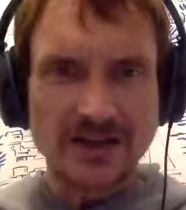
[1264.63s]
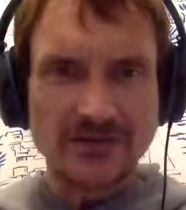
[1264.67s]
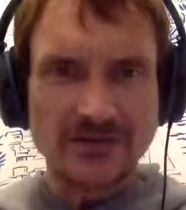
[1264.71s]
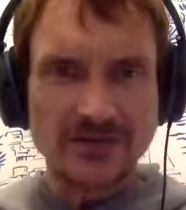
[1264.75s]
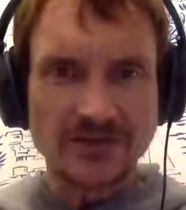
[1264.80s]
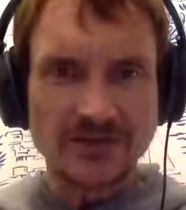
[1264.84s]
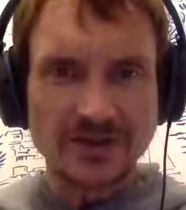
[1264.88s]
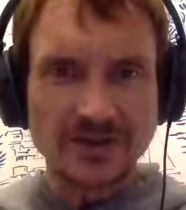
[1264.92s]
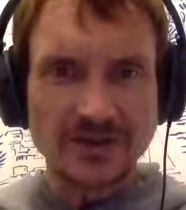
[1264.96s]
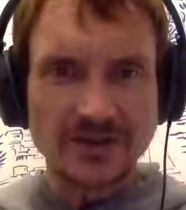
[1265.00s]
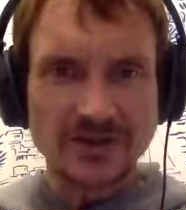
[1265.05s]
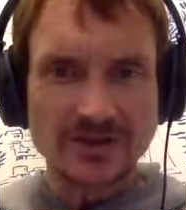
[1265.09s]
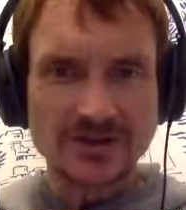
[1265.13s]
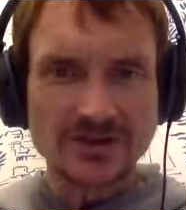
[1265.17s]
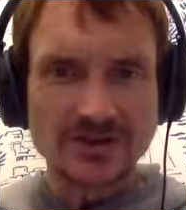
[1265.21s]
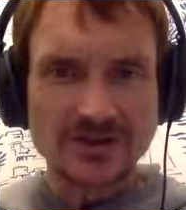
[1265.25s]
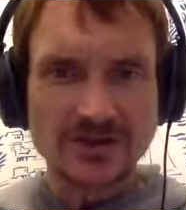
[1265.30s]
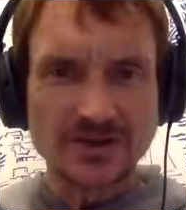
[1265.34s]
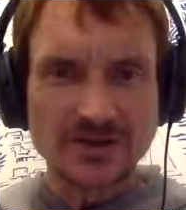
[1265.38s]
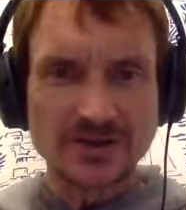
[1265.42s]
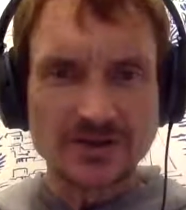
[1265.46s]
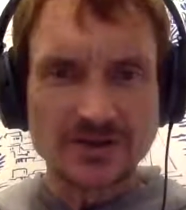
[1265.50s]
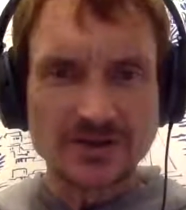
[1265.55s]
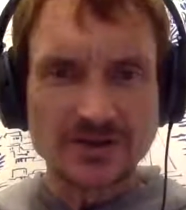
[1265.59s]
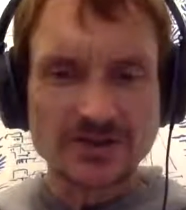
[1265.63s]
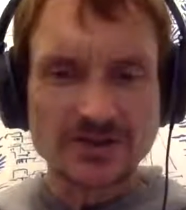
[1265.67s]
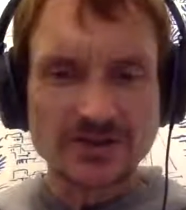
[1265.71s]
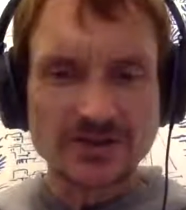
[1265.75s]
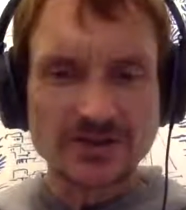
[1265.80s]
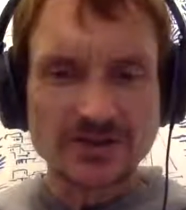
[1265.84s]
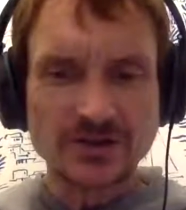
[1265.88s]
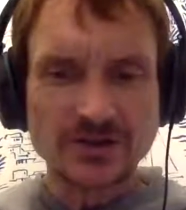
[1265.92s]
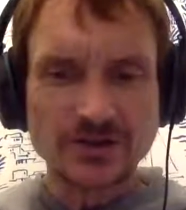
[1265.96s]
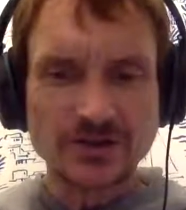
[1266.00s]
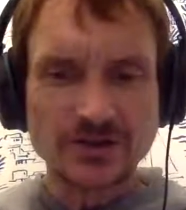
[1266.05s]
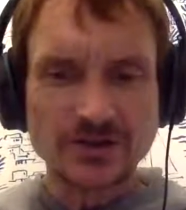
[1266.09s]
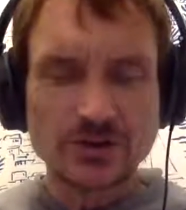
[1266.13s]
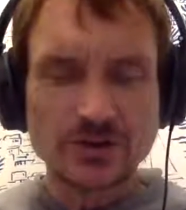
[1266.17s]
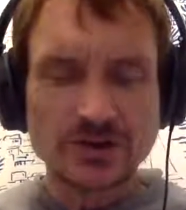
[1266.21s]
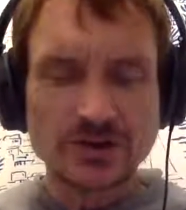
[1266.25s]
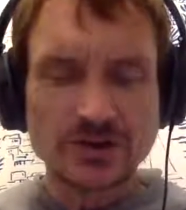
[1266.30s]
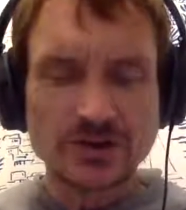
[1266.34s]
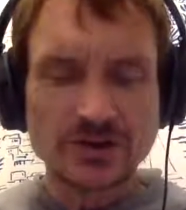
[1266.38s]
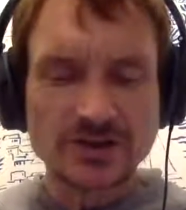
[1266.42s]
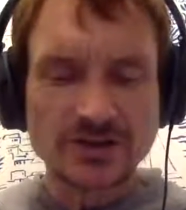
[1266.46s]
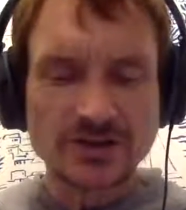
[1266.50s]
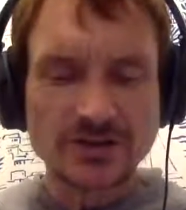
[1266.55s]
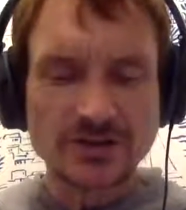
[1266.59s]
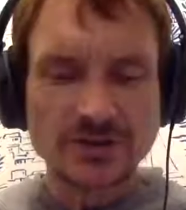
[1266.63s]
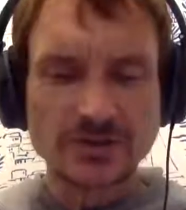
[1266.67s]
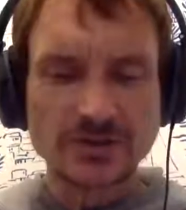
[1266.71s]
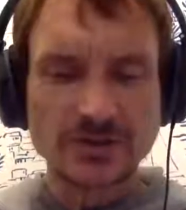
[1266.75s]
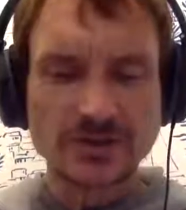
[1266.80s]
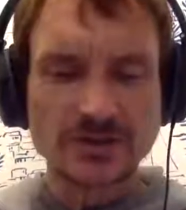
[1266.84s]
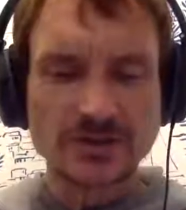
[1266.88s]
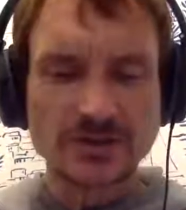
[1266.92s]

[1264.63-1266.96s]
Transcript: is not using a stimulant.